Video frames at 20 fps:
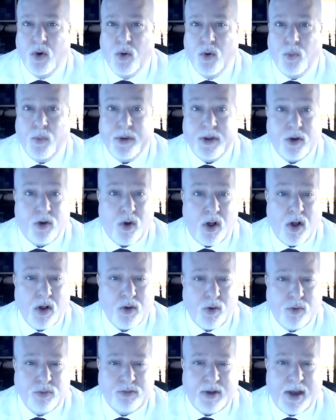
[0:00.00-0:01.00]
When the call
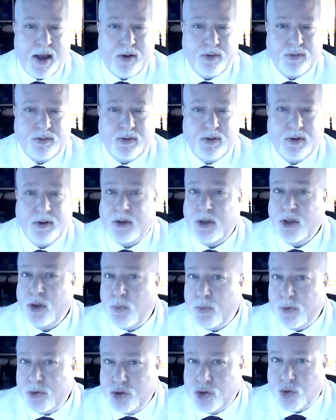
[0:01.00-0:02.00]
goes out, you
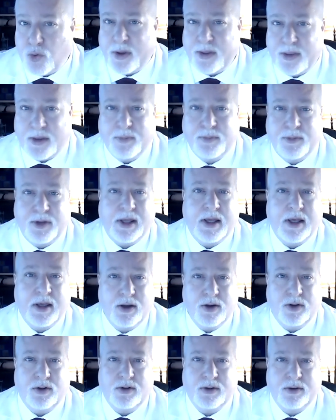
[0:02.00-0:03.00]
will join them to
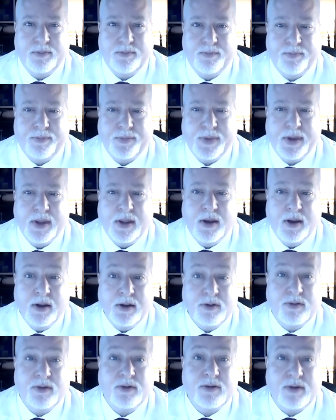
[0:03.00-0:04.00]
heal,
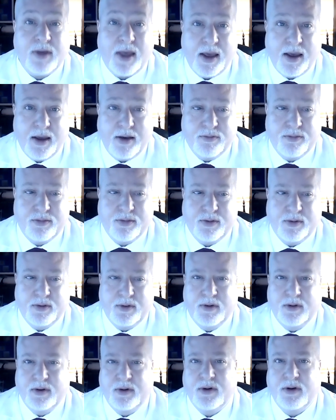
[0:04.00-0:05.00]
to save,
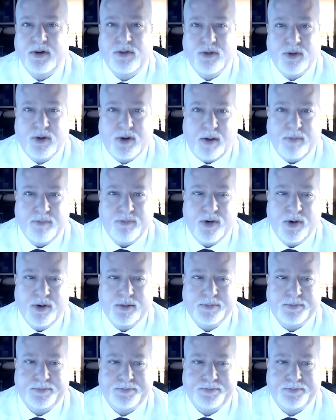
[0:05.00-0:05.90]
to comfort.